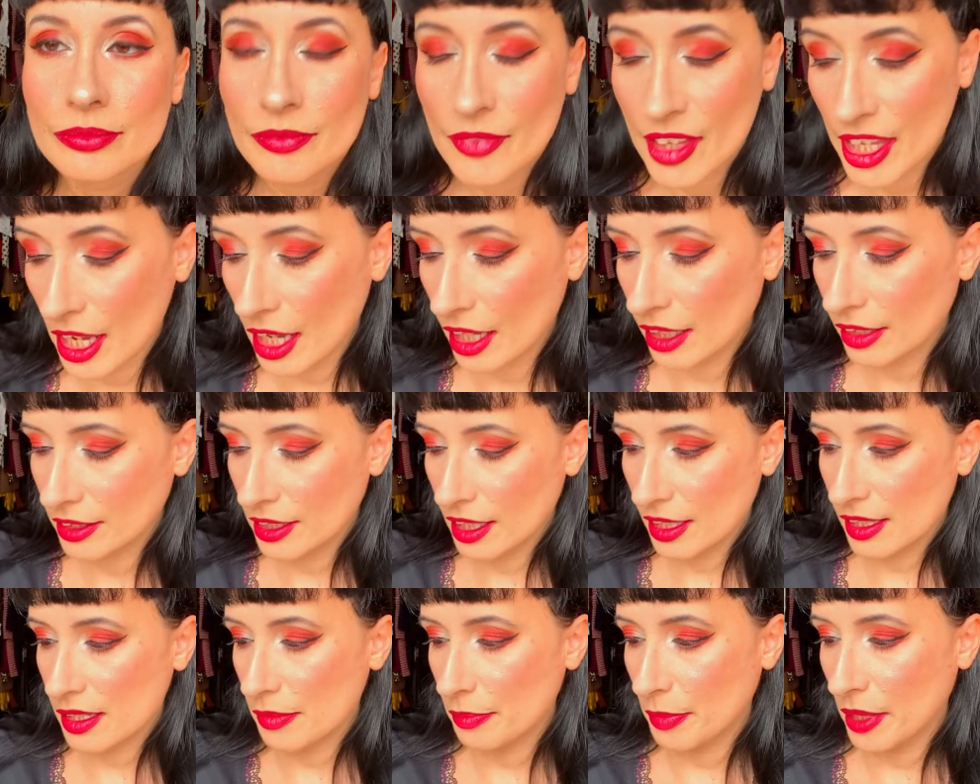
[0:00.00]
Yeah,
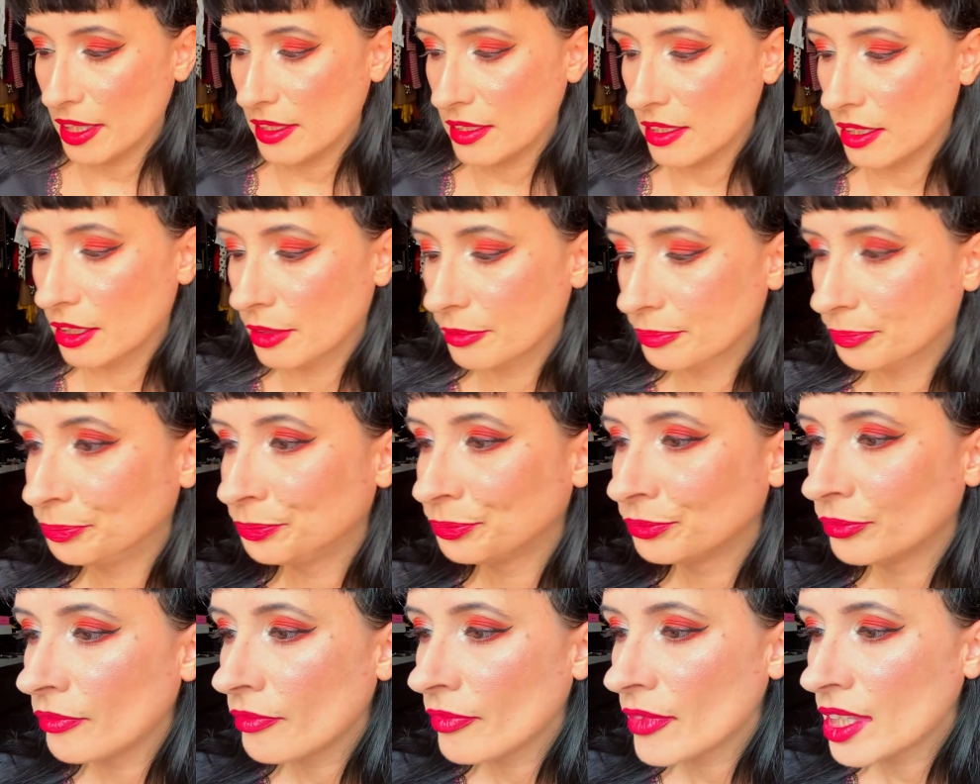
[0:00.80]
that's better.
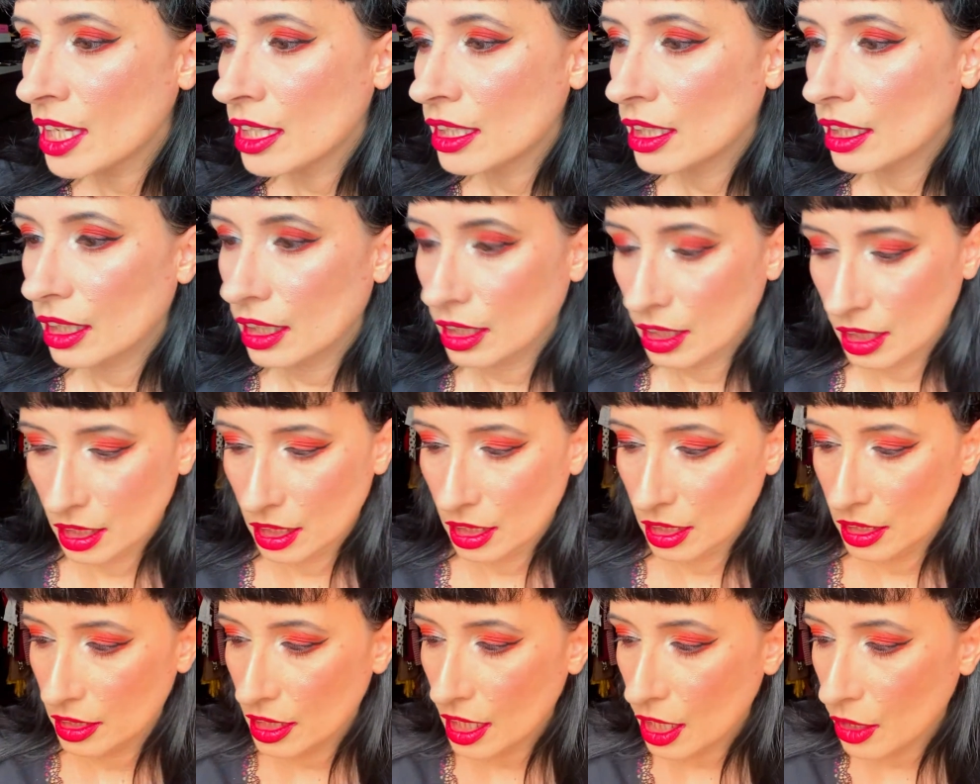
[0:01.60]

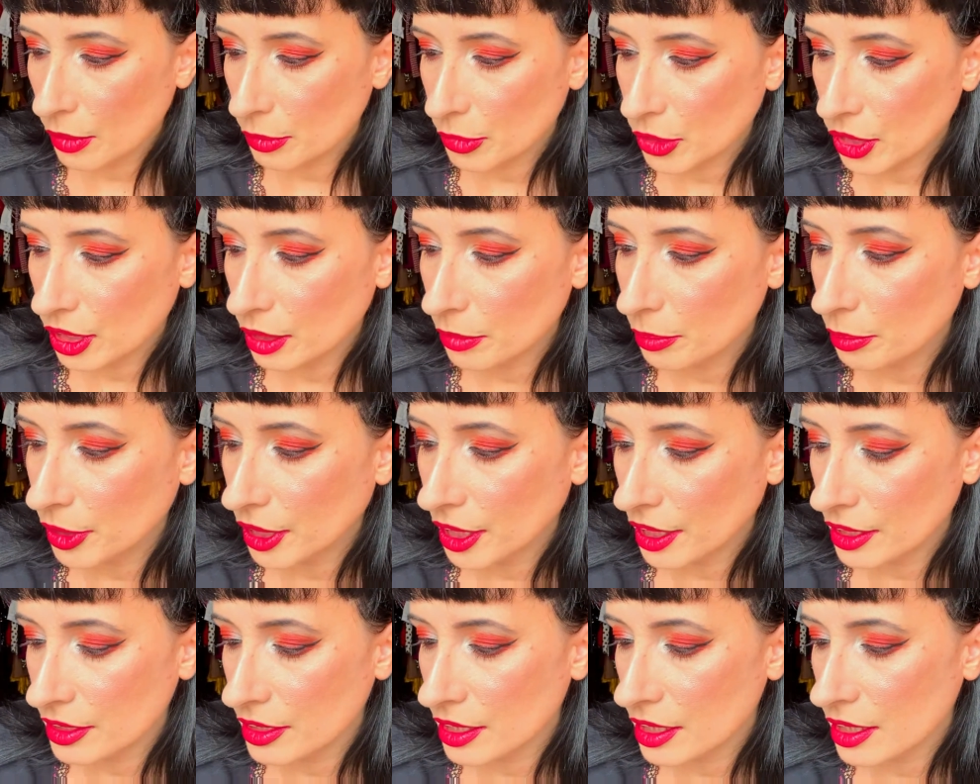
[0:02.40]
And now I'm gonna
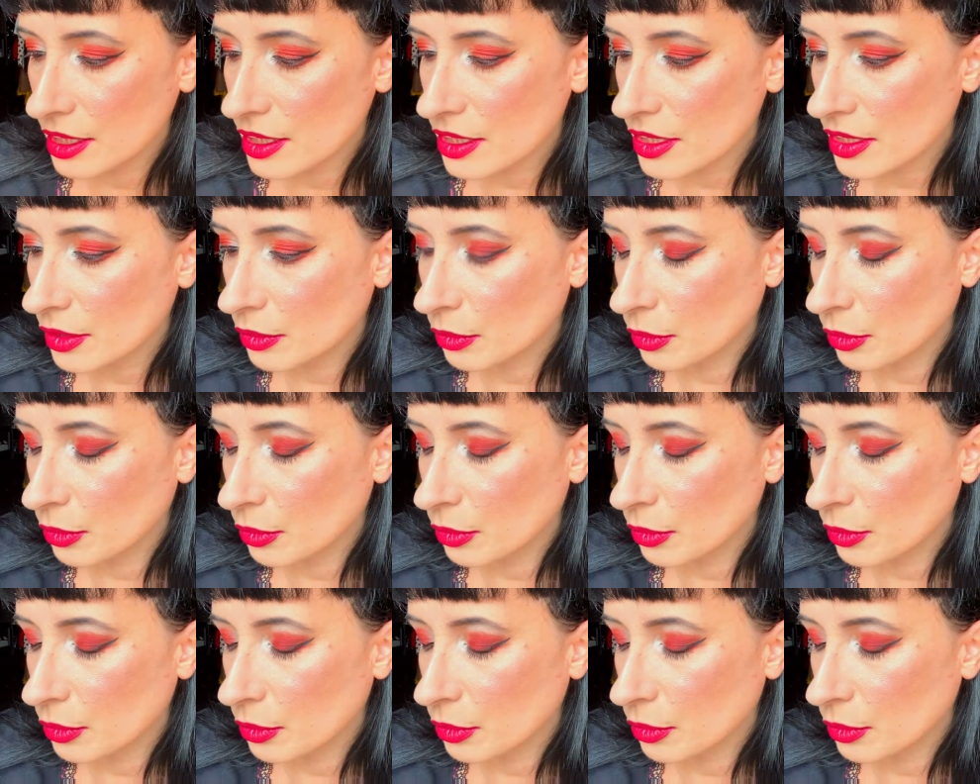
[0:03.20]
blend it